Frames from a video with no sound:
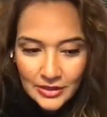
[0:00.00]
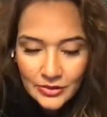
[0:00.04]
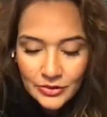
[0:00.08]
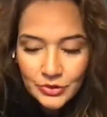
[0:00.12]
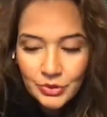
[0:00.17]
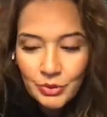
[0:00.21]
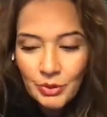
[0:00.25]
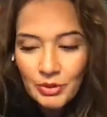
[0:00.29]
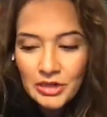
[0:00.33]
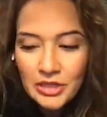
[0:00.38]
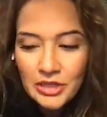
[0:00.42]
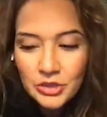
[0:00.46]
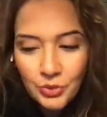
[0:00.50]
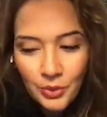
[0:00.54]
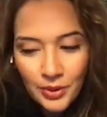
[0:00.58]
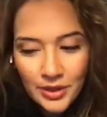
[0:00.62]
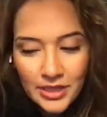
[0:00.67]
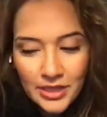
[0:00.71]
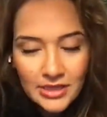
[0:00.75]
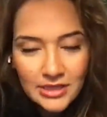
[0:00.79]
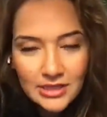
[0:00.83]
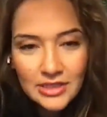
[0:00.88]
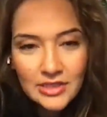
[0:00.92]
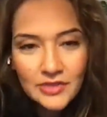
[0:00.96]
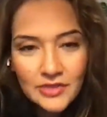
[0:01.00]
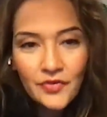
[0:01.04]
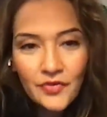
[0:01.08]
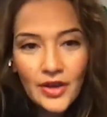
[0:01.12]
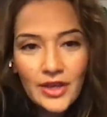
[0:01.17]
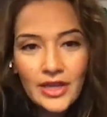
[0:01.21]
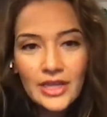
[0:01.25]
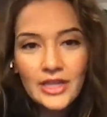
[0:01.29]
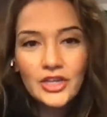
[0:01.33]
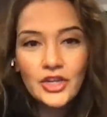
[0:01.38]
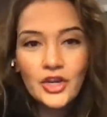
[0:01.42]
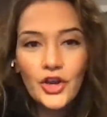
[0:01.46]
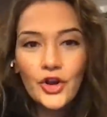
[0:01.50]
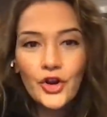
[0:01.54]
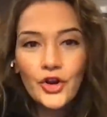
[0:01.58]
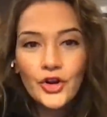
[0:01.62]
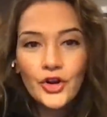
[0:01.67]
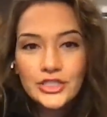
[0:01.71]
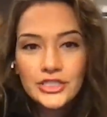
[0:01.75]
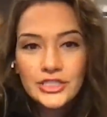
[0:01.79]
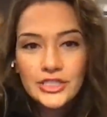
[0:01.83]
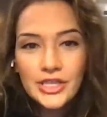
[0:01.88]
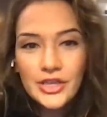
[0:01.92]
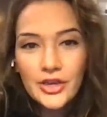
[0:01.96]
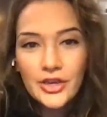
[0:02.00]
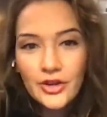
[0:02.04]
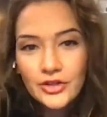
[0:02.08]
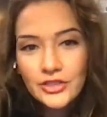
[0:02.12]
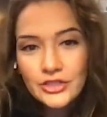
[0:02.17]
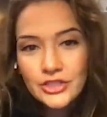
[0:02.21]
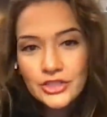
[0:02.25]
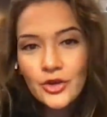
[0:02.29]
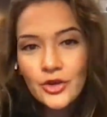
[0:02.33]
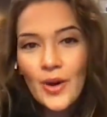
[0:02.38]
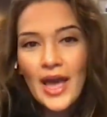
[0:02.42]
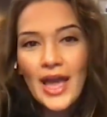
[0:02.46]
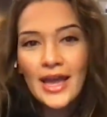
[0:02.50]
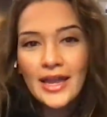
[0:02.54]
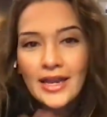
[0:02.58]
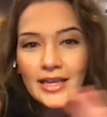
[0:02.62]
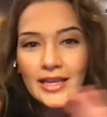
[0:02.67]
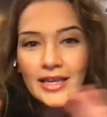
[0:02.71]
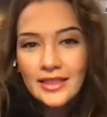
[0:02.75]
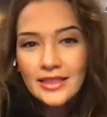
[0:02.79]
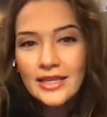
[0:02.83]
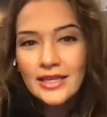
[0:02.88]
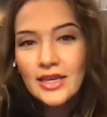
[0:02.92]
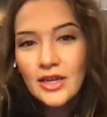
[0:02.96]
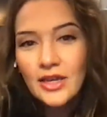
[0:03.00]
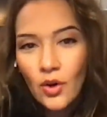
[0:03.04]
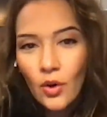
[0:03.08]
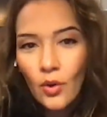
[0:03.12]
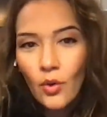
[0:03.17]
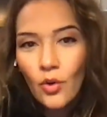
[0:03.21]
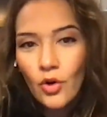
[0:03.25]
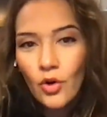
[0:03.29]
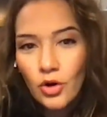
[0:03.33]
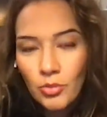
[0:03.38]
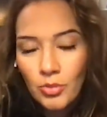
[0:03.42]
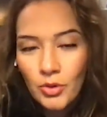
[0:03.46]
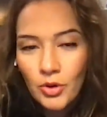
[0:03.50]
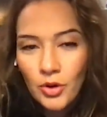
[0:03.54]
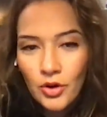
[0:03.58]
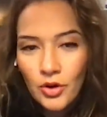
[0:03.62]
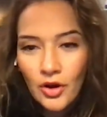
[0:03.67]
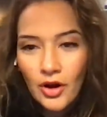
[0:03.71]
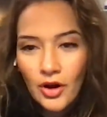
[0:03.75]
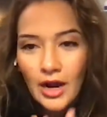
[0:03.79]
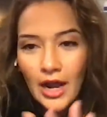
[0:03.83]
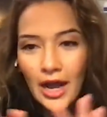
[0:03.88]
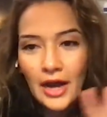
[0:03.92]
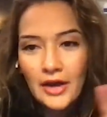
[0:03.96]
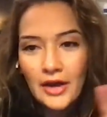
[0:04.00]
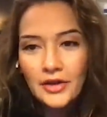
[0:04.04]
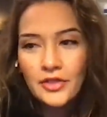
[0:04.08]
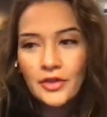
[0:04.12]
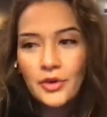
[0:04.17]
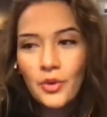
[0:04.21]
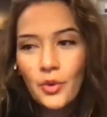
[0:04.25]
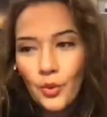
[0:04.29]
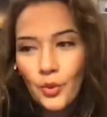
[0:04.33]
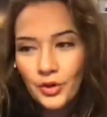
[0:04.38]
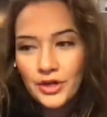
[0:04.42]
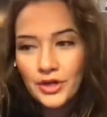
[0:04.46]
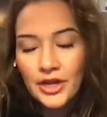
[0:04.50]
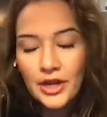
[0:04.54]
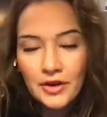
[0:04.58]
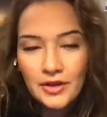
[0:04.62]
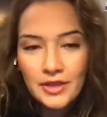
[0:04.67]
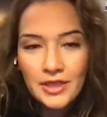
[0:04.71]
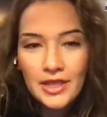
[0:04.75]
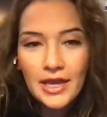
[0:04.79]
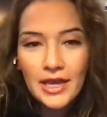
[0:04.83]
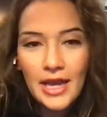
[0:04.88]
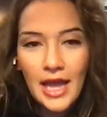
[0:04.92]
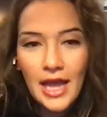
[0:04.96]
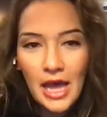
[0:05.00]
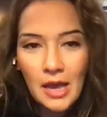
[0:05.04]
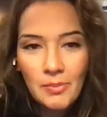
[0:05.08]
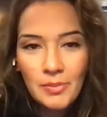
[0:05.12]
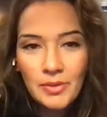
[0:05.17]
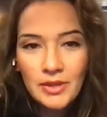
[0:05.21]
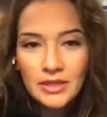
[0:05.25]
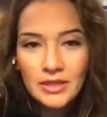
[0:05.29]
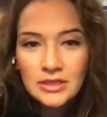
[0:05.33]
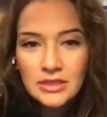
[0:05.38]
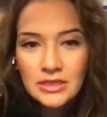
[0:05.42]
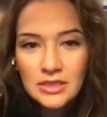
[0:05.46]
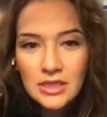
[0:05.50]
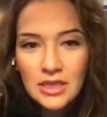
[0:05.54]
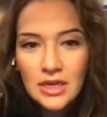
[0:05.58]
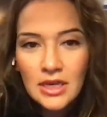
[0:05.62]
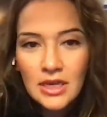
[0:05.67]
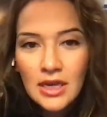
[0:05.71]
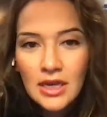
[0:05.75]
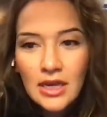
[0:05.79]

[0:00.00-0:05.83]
2020 is this fucking cursed year so anything horrible or out of the ordinary that happens